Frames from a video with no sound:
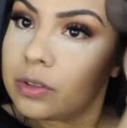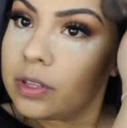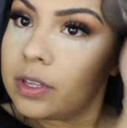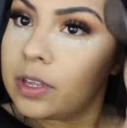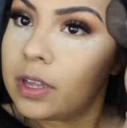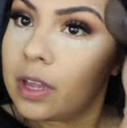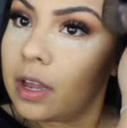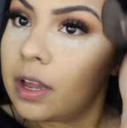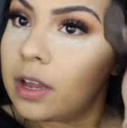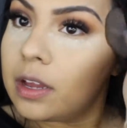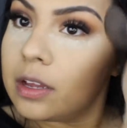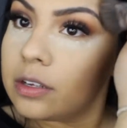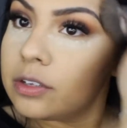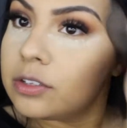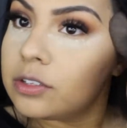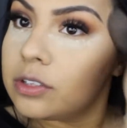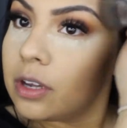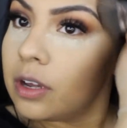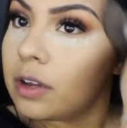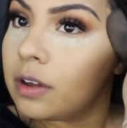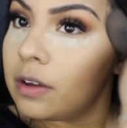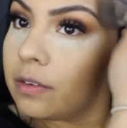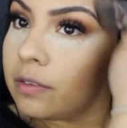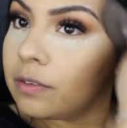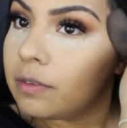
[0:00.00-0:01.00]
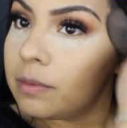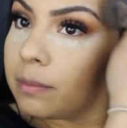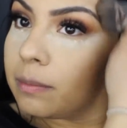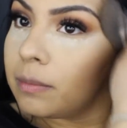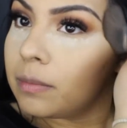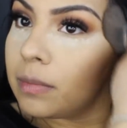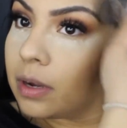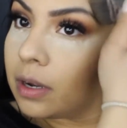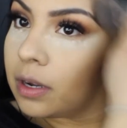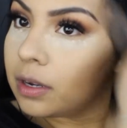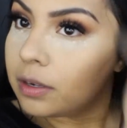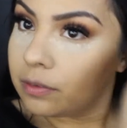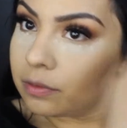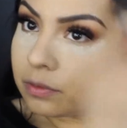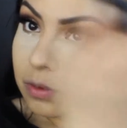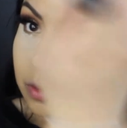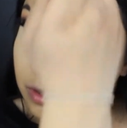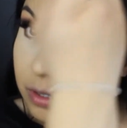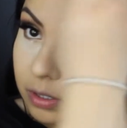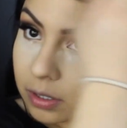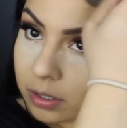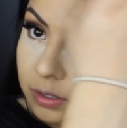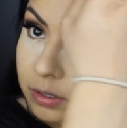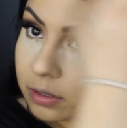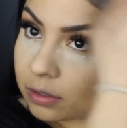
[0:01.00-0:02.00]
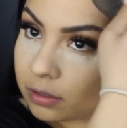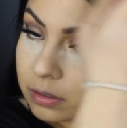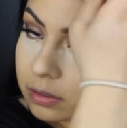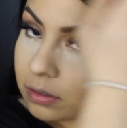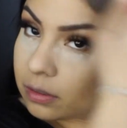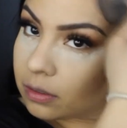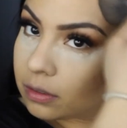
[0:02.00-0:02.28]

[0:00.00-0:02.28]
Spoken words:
the edge of my forehead.